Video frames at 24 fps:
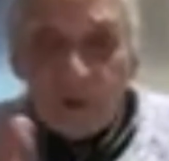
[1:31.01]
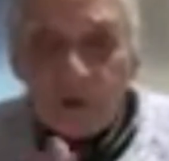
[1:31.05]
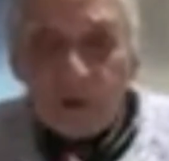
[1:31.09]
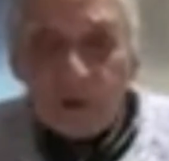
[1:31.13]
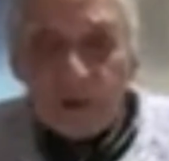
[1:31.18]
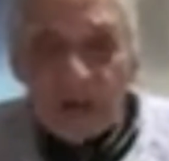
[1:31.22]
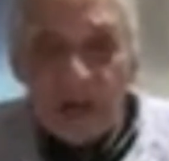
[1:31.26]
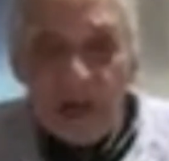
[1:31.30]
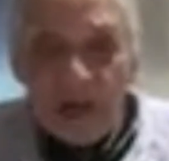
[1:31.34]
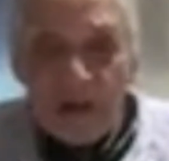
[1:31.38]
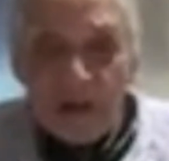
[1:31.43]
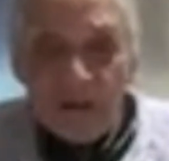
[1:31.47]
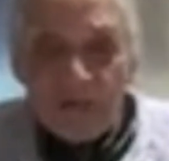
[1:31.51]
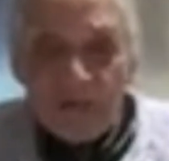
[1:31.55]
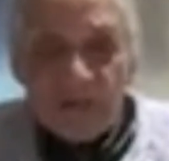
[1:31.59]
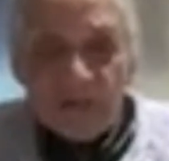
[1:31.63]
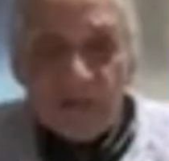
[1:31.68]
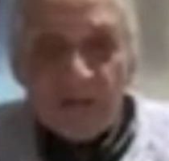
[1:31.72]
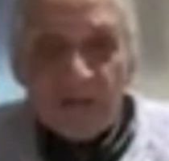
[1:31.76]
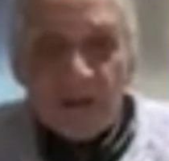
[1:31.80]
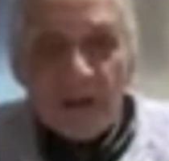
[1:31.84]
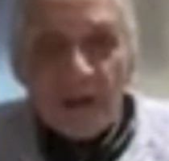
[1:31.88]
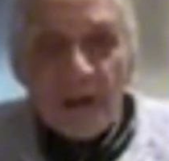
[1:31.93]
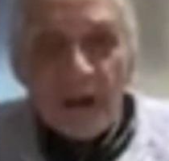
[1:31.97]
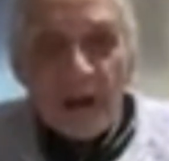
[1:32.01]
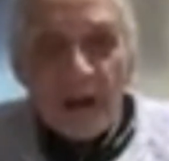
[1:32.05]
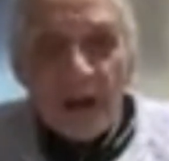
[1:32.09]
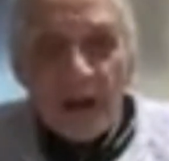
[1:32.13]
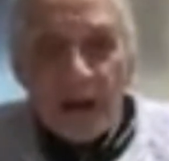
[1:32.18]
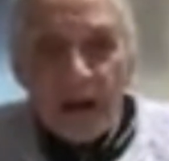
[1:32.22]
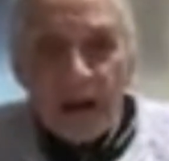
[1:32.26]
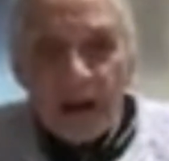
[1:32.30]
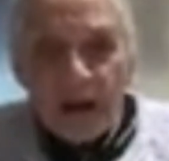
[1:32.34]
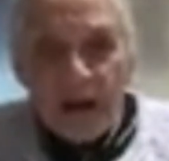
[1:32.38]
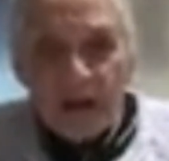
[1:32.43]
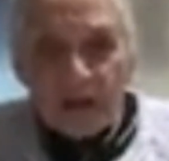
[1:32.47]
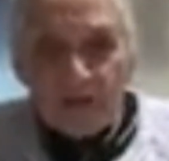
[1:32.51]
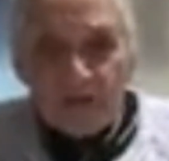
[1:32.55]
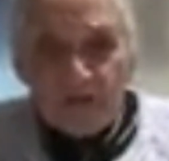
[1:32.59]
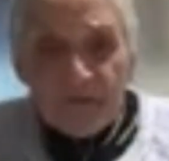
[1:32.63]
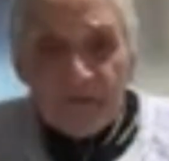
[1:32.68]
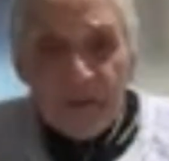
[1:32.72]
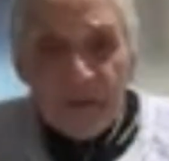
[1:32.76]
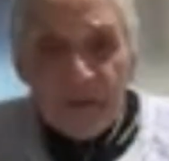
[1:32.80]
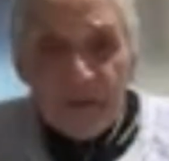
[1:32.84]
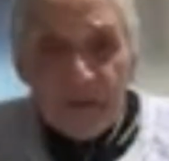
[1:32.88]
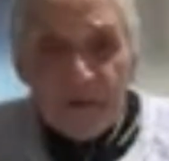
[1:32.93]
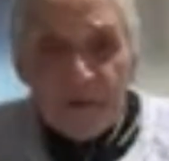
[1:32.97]
We have a
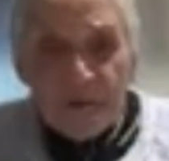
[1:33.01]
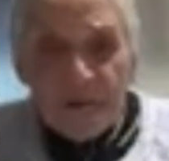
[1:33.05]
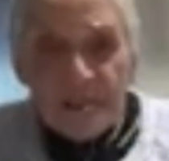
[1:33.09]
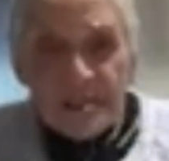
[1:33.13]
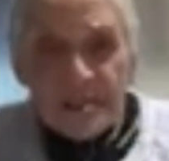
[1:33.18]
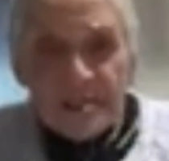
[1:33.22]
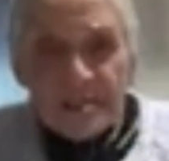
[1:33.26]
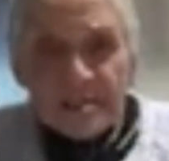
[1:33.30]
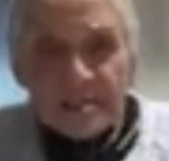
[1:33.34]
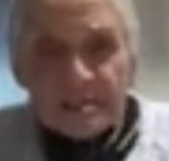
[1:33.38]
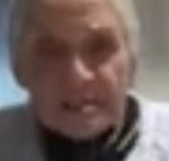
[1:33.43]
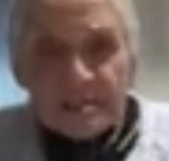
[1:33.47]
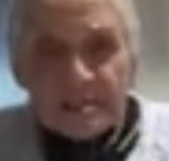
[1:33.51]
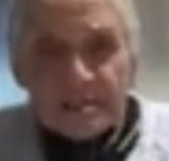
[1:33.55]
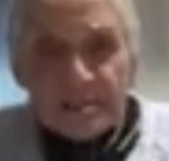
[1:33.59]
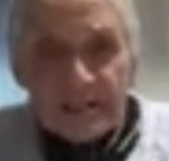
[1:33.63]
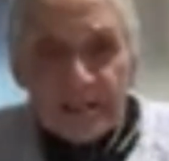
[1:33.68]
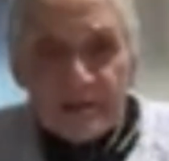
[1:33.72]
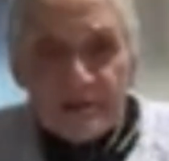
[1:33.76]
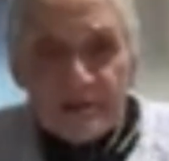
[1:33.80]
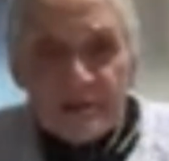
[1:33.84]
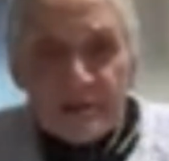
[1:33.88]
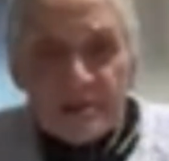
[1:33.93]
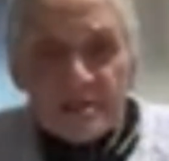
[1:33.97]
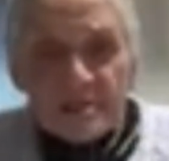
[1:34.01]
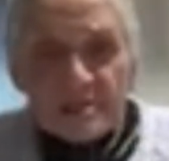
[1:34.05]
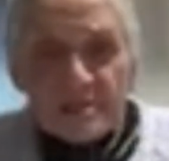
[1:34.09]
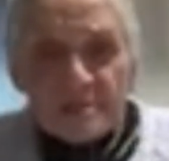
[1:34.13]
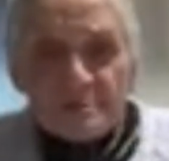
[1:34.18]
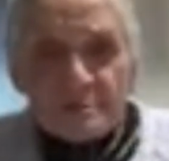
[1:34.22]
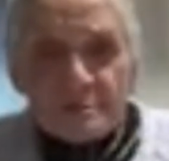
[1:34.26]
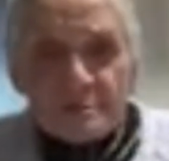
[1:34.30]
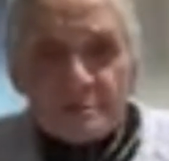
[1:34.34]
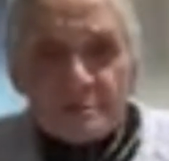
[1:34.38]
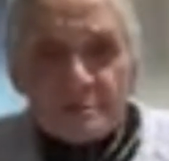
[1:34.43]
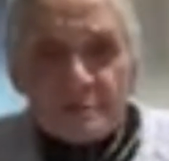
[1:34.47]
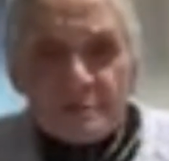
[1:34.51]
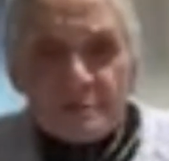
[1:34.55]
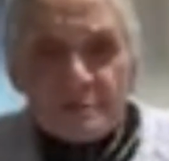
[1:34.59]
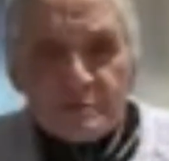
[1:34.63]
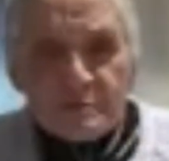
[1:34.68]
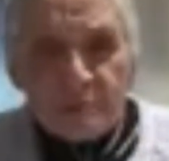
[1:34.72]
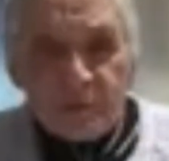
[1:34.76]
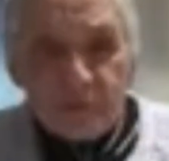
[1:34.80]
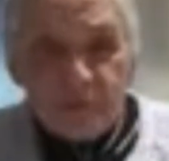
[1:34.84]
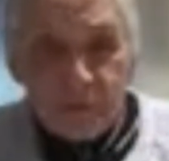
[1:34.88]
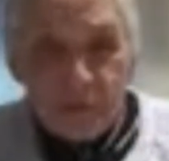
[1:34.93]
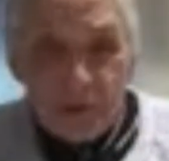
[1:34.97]
very serious
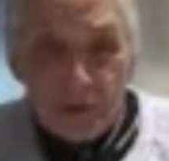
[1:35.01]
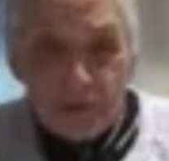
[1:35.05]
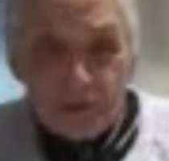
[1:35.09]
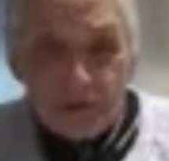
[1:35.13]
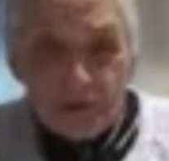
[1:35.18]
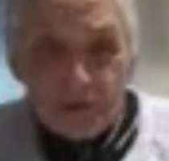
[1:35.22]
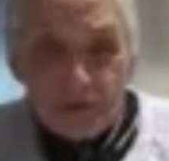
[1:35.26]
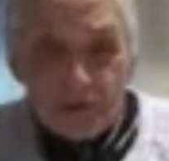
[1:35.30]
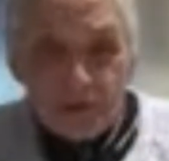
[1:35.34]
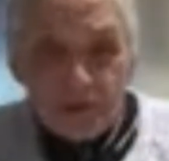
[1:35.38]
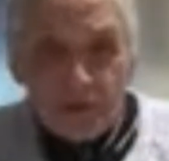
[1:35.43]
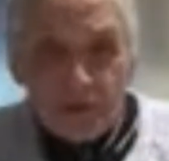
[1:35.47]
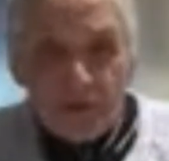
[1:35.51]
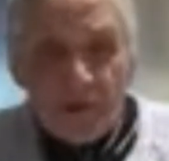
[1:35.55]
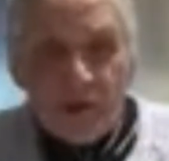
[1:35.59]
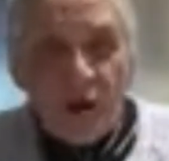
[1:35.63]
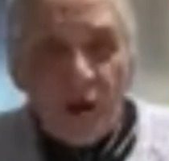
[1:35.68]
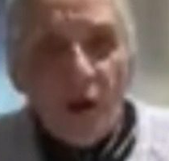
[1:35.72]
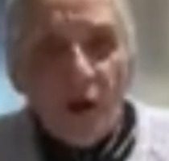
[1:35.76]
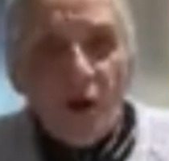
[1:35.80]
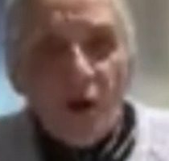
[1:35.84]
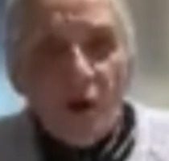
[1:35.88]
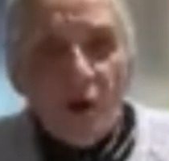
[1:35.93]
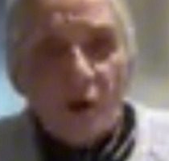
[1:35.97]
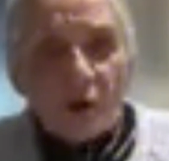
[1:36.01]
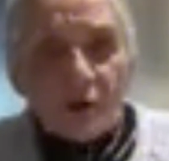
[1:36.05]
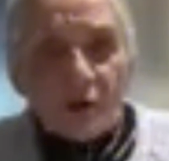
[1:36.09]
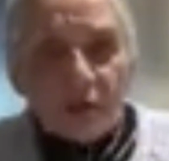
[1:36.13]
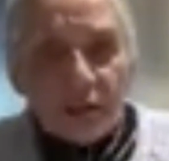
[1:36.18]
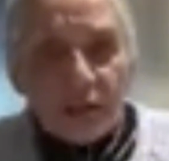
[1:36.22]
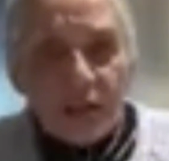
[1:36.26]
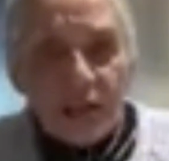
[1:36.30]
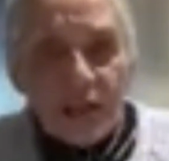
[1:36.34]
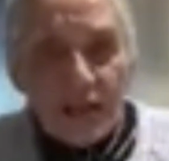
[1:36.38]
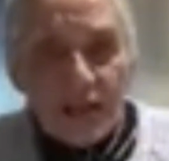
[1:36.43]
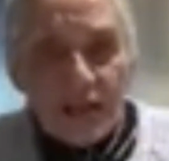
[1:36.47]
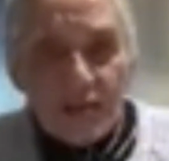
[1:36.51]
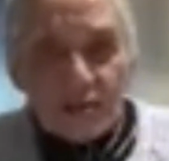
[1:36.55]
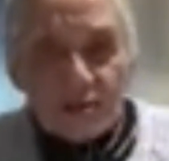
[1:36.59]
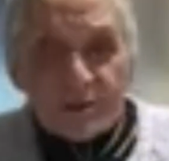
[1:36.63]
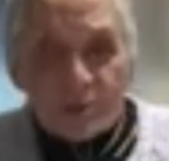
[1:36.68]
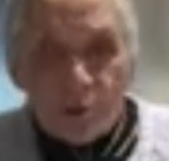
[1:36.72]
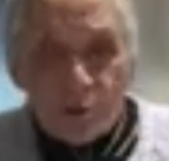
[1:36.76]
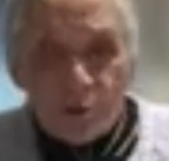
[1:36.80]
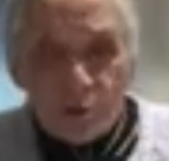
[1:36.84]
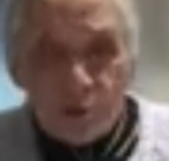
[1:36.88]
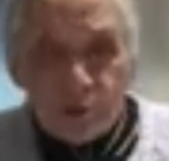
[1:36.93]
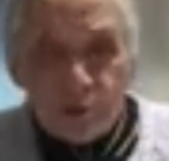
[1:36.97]
proposal on our
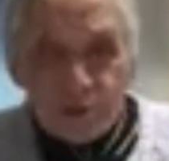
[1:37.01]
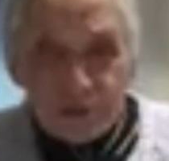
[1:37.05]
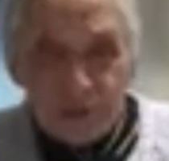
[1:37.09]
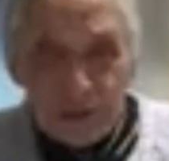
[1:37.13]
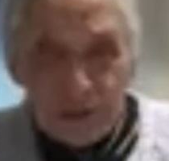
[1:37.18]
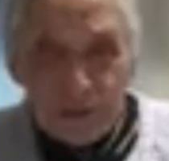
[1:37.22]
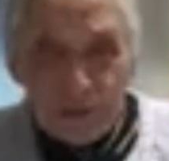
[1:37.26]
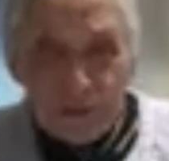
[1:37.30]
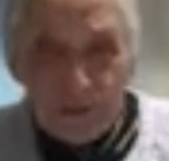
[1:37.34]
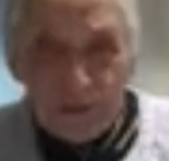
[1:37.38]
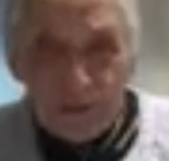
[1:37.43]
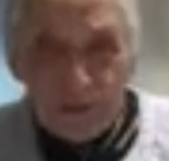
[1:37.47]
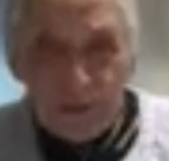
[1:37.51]
doorstep,